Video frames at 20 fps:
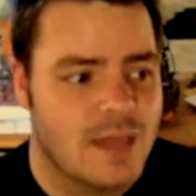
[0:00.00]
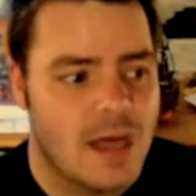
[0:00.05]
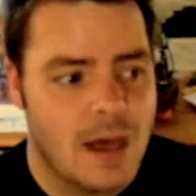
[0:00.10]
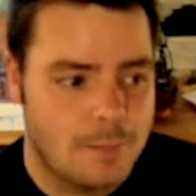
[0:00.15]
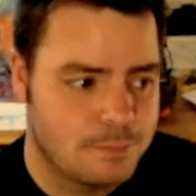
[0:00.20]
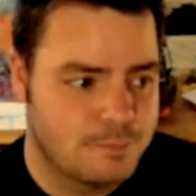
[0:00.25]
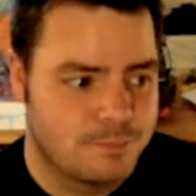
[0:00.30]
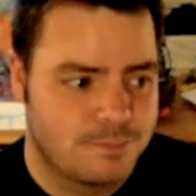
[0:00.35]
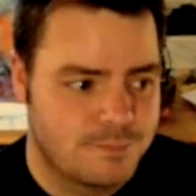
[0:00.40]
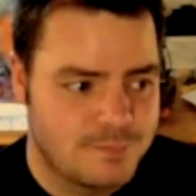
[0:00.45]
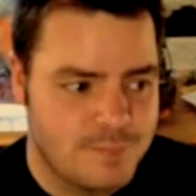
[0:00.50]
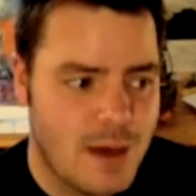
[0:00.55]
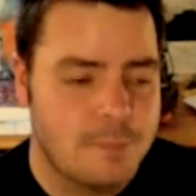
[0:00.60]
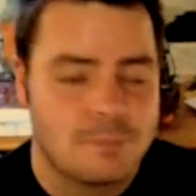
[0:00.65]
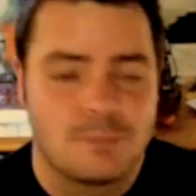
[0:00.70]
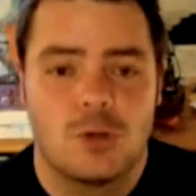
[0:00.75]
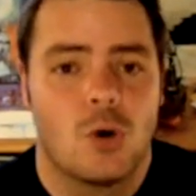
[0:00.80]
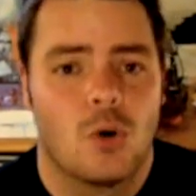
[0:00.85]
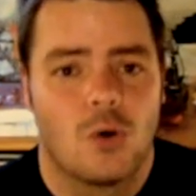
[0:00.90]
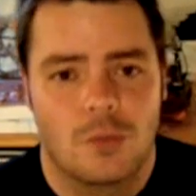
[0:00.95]
up
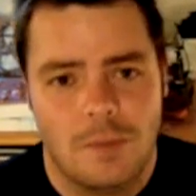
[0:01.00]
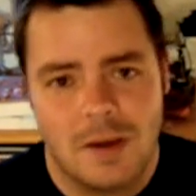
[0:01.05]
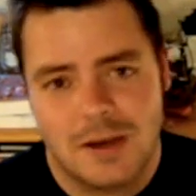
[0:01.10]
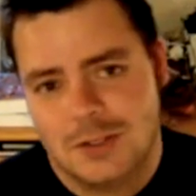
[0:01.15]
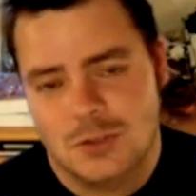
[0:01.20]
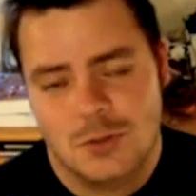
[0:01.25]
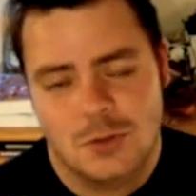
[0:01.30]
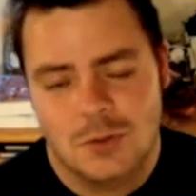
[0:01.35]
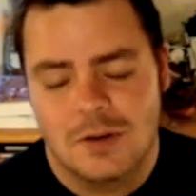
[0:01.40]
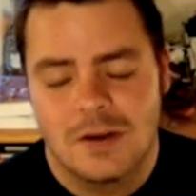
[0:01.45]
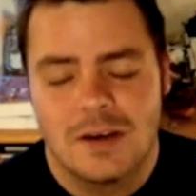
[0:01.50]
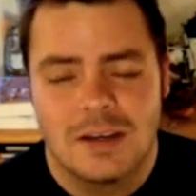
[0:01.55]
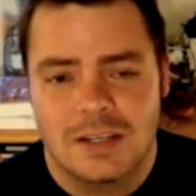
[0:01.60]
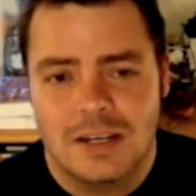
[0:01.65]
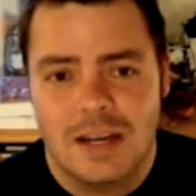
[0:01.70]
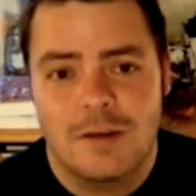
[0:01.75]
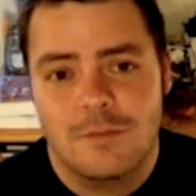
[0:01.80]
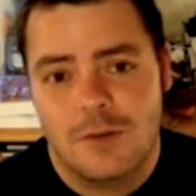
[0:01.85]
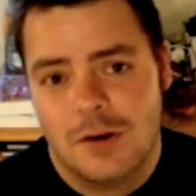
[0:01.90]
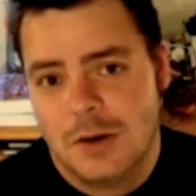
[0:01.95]
north, back to,
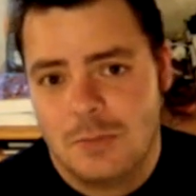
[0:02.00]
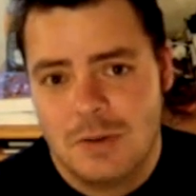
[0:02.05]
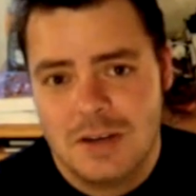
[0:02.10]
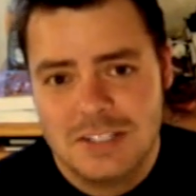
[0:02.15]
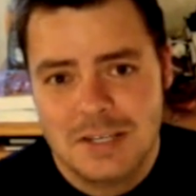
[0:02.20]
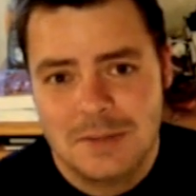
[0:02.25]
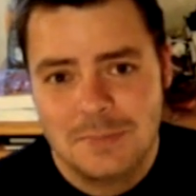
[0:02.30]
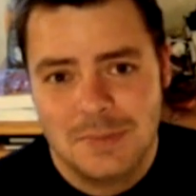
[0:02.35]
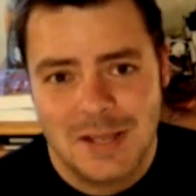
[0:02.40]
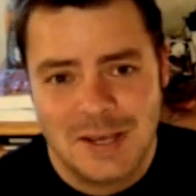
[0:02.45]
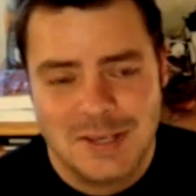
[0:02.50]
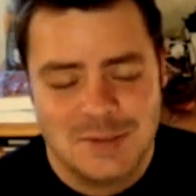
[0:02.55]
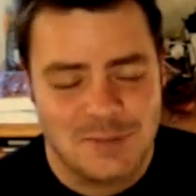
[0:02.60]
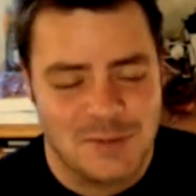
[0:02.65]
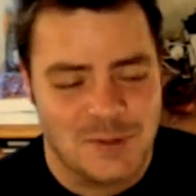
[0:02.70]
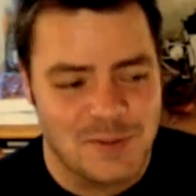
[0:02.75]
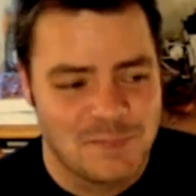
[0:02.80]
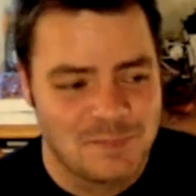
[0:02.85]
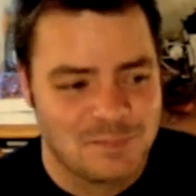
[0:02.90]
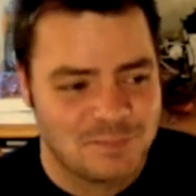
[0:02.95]
find a resting place
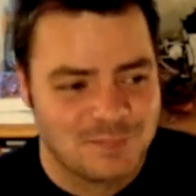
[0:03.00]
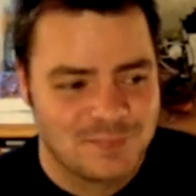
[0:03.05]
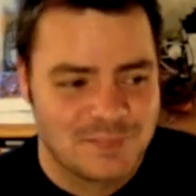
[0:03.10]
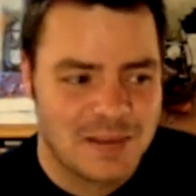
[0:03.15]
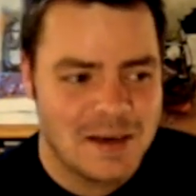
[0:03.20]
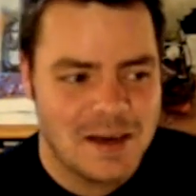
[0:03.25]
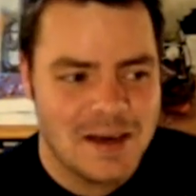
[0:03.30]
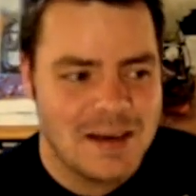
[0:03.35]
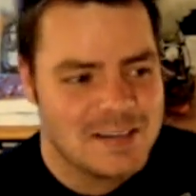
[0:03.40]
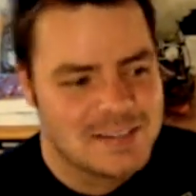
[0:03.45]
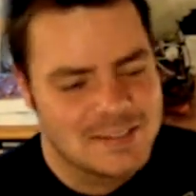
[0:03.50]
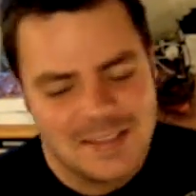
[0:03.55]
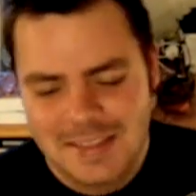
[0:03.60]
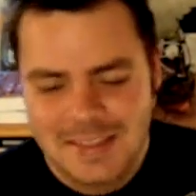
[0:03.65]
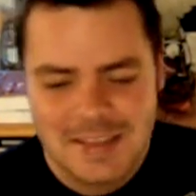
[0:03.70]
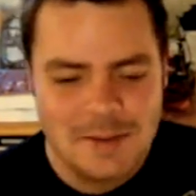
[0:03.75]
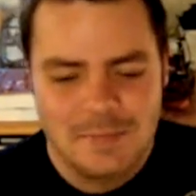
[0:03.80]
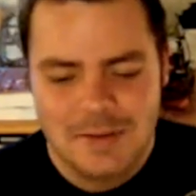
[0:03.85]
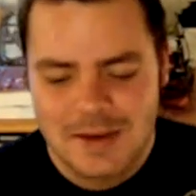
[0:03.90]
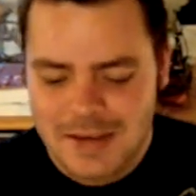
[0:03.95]
for it. So
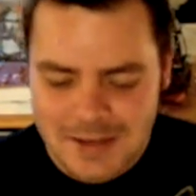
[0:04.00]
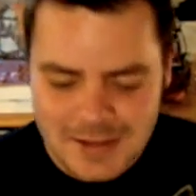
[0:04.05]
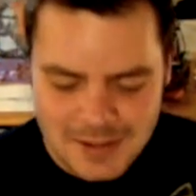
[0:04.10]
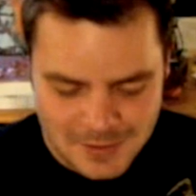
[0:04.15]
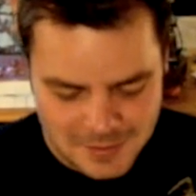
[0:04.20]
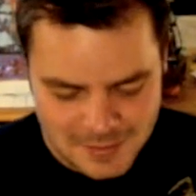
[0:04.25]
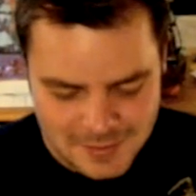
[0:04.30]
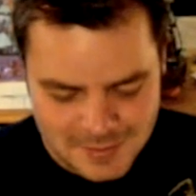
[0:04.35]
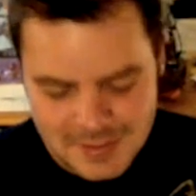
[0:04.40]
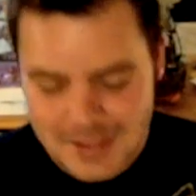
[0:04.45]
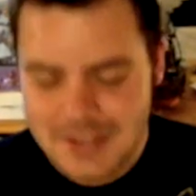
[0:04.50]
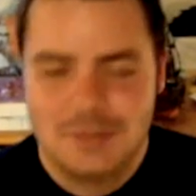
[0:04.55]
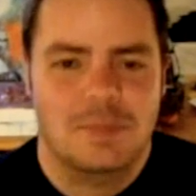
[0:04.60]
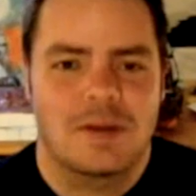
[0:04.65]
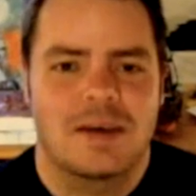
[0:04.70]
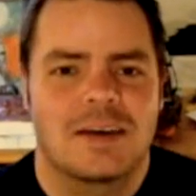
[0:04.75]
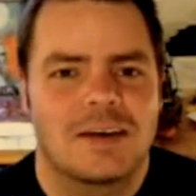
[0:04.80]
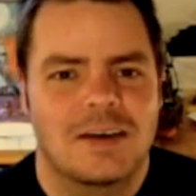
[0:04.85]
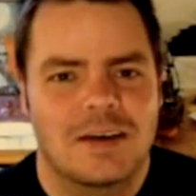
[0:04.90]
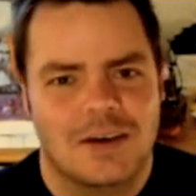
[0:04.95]
there's
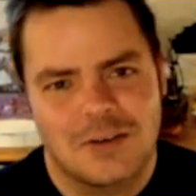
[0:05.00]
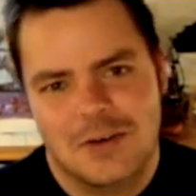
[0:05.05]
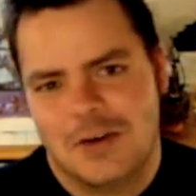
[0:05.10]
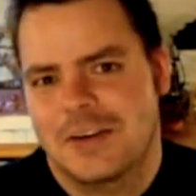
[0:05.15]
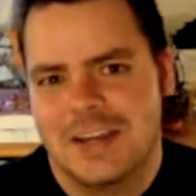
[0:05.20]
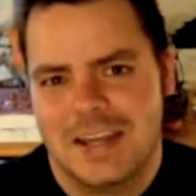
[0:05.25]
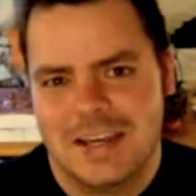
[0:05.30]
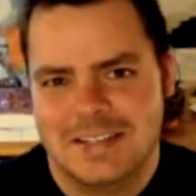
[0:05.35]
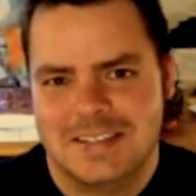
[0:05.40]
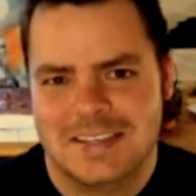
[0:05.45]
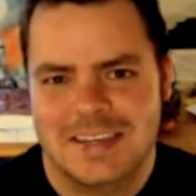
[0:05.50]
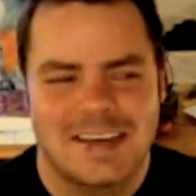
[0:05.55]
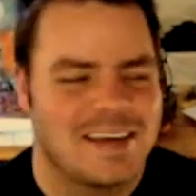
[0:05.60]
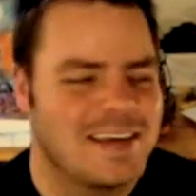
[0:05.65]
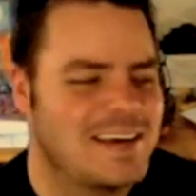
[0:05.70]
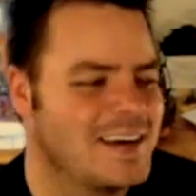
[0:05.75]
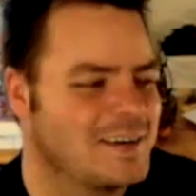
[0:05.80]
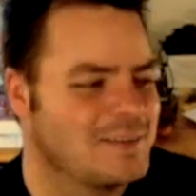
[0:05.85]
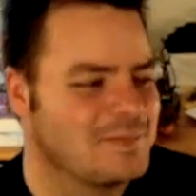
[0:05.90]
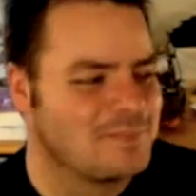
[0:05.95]
me, I got an
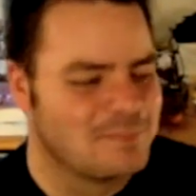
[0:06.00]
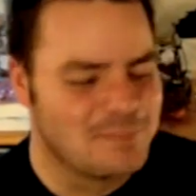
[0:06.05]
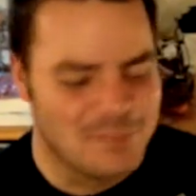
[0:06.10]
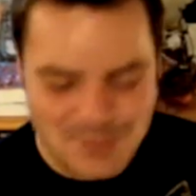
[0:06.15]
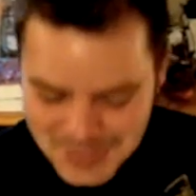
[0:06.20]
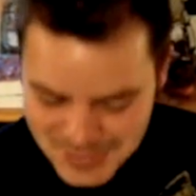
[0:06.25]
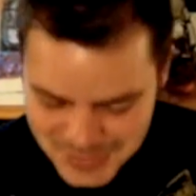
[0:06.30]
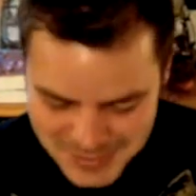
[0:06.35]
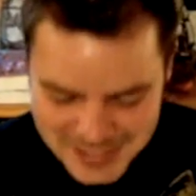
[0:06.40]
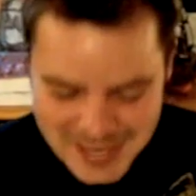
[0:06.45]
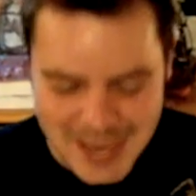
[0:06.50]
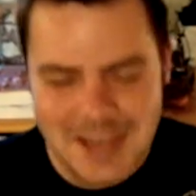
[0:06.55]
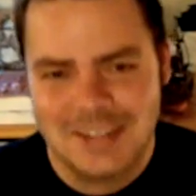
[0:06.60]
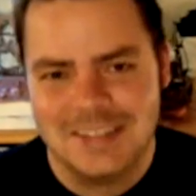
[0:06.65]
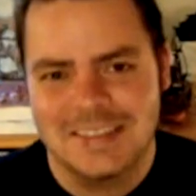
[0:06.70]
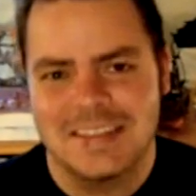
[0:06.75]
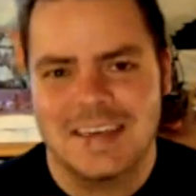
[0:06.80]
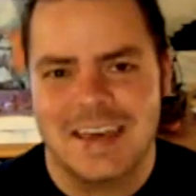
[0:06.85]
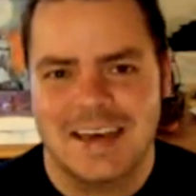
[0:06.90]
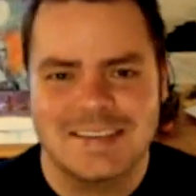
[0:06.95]
esky, put the cat
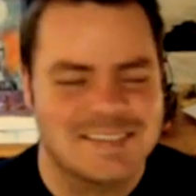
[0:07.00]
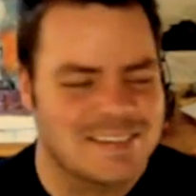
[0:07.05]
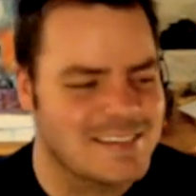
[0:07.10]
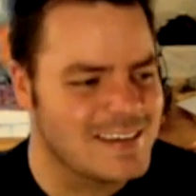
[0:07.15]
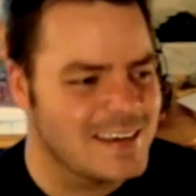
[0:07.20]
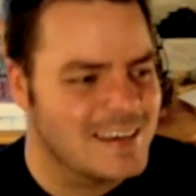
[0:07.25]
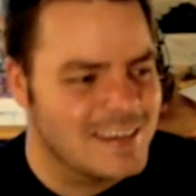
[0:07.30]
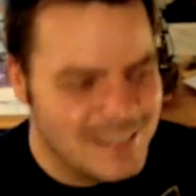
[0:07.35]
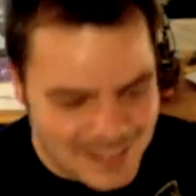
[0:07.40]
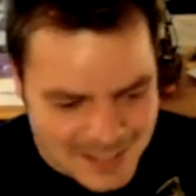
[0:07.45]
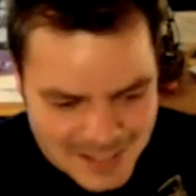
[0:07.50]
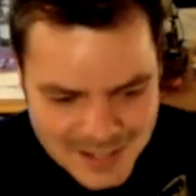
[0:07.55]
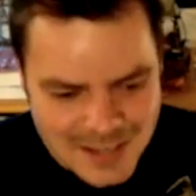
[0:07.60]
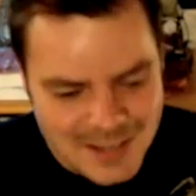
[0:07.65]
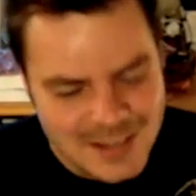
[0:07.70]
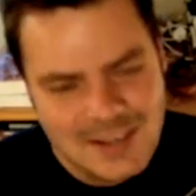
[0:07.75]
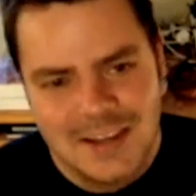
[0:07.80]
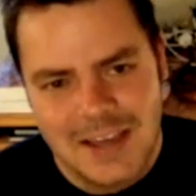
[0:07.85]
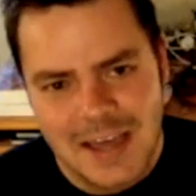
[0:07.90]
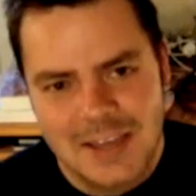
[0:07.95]
in the esky
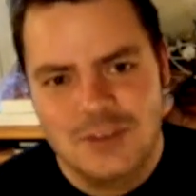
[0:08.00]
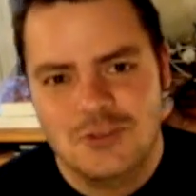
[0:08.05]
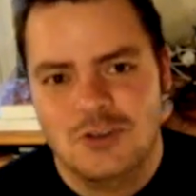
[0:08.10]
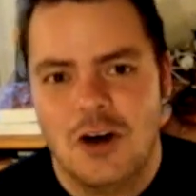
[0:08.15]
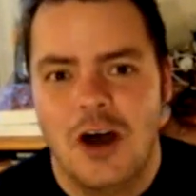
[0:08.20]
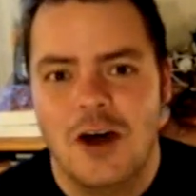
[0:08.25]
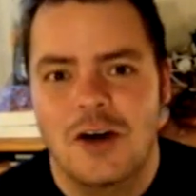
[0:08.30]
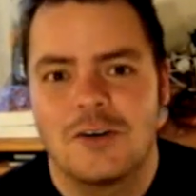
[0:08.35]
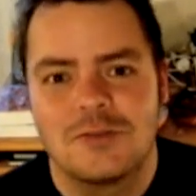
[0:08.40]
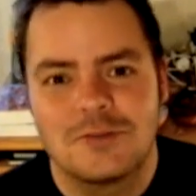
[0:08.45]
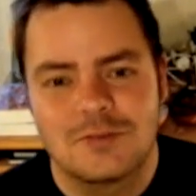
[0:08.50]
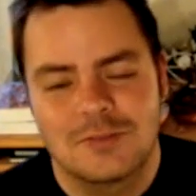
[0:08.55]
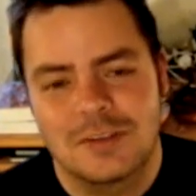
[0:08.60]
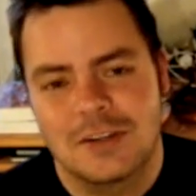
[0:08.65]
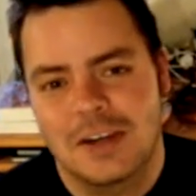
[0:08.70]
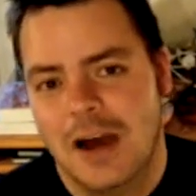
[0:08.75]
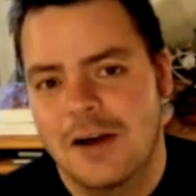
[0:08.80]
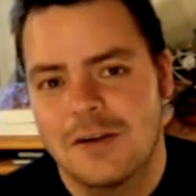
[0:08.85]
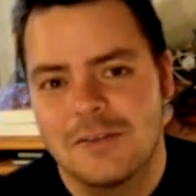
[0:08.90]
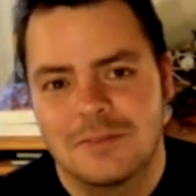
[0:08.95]
and drove,
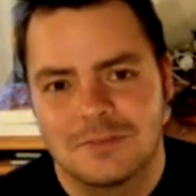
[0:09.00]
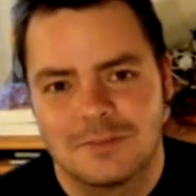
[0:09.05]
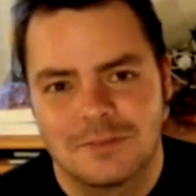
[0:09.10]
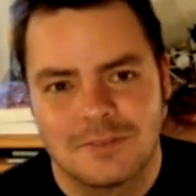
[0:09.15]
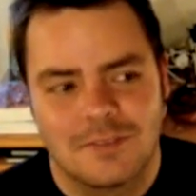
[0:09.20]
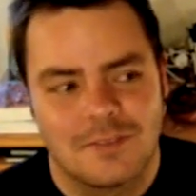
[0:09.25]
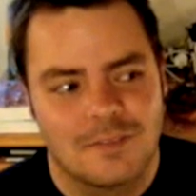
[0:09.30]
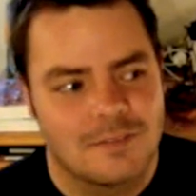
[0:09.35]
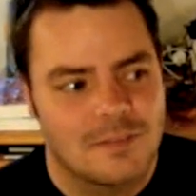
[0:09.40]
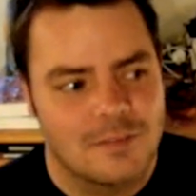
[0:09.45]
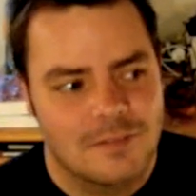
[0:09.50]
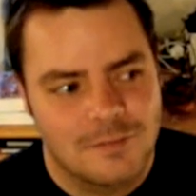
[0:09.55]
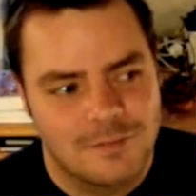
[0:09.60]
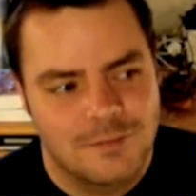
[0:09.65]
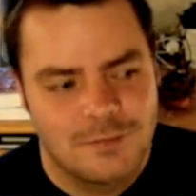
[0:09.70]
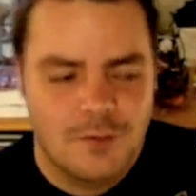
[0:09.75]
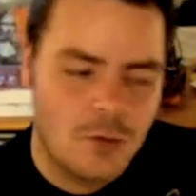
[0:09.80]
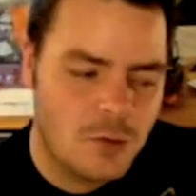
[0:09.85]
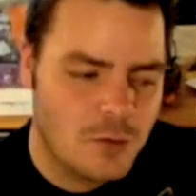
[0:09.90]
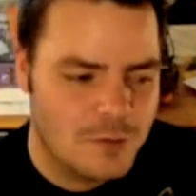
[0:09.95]

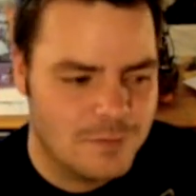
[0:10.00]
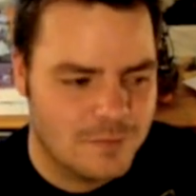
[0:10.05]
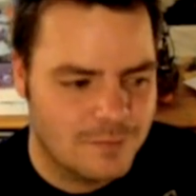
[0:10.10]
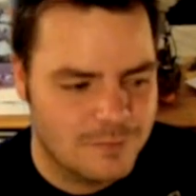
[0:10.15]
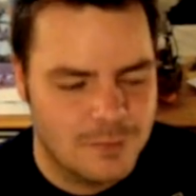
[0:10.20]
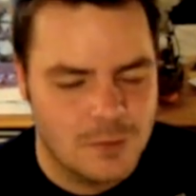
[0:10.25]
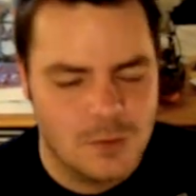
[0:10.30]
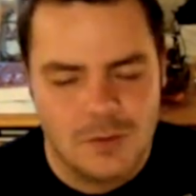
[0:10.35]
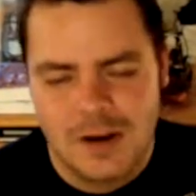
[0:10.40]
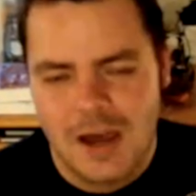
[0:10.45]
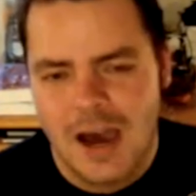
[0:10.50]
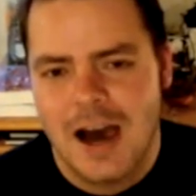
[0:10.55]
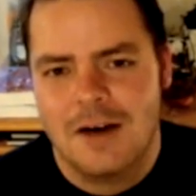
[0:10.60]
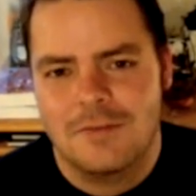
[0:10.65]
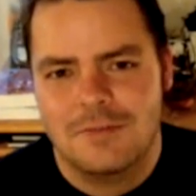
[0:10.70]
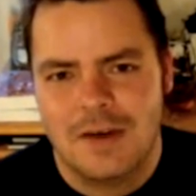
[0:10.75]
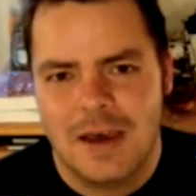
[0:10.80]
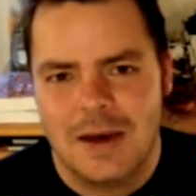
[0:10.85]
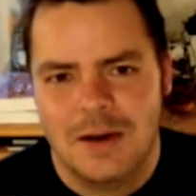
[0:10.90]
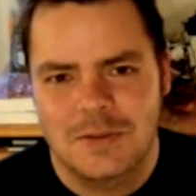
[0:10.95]

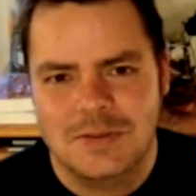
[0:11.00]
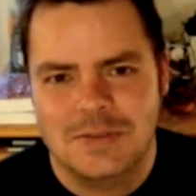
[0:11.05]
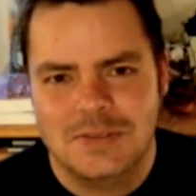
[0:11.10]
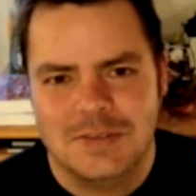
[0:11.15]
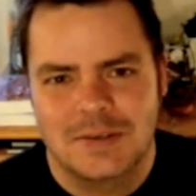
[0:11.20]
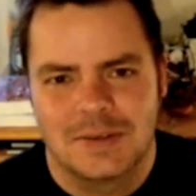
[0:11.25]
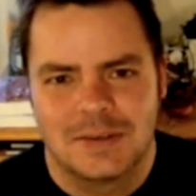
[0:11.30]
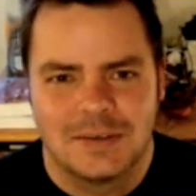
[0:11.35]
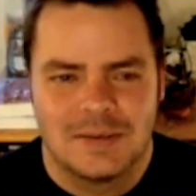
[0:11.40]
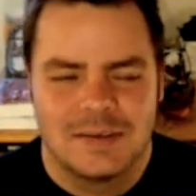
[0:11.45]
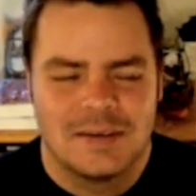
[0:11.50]
4.5 hours